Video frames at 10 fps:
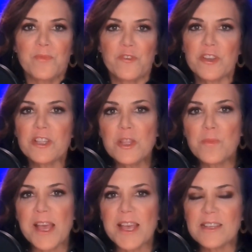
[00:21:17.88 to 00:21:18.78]
fill in the
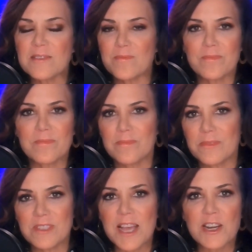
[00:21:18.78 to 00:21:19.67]
blank,
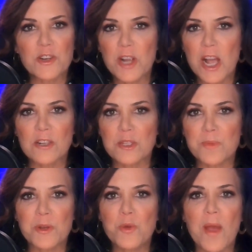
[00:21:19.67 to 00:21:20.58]
senator,
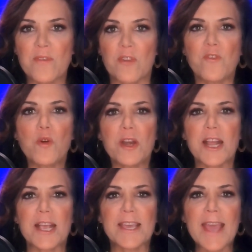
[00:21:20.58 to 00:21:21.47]
congressman, whoever voted
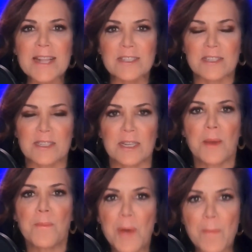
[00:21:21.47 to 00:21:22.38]
against
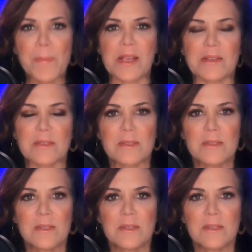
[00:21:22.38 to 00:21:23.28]
puppies.
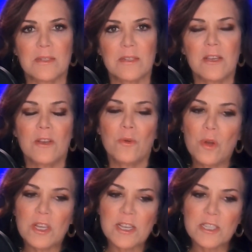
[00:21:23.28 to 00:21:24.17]

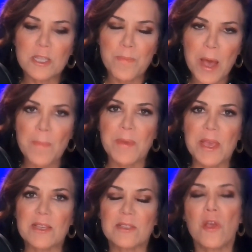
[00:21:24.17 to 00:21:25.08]
Well, because the
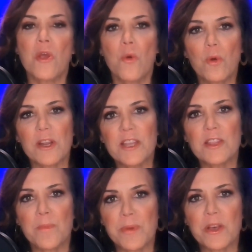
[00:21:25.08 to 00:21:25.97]
puppies were in
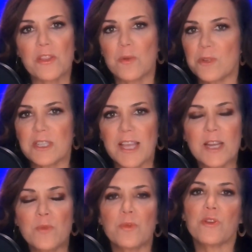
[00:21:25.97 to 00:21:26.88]
the bill that was
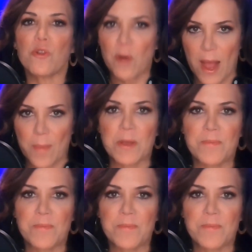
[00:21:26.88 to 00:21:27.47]
laden with crap.